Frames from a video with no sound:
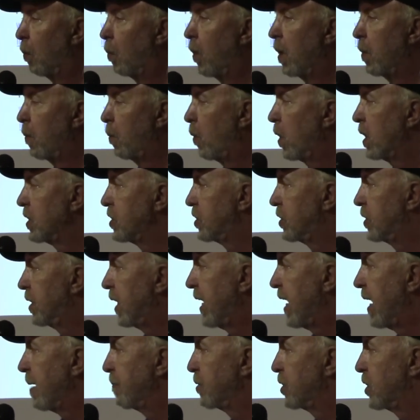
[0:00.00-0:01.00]
once
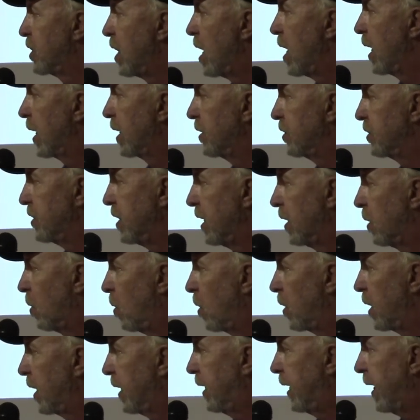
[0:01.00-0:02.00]
the hemp stock is
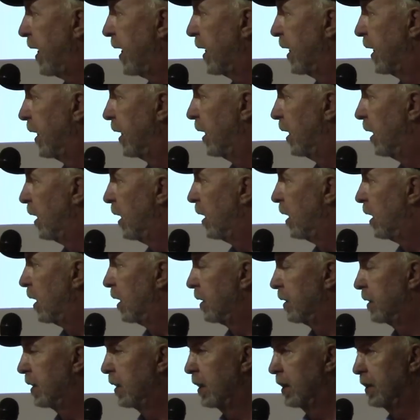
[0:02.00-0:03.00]
decorticated,
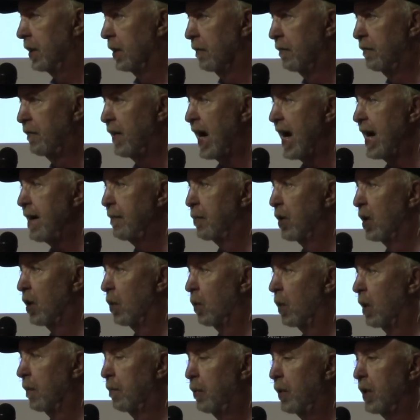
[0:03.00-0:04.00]
the
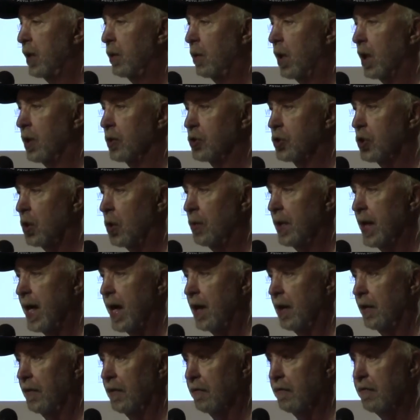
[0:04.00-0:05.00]
fiber, we're pretty well sold
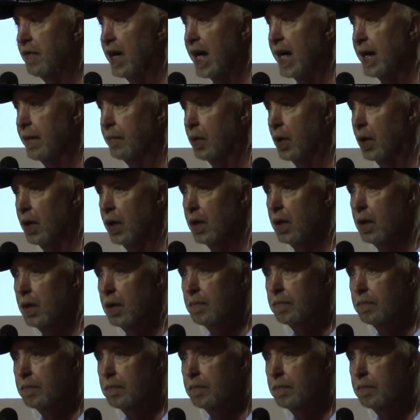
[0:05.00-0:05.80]
out of the fiber.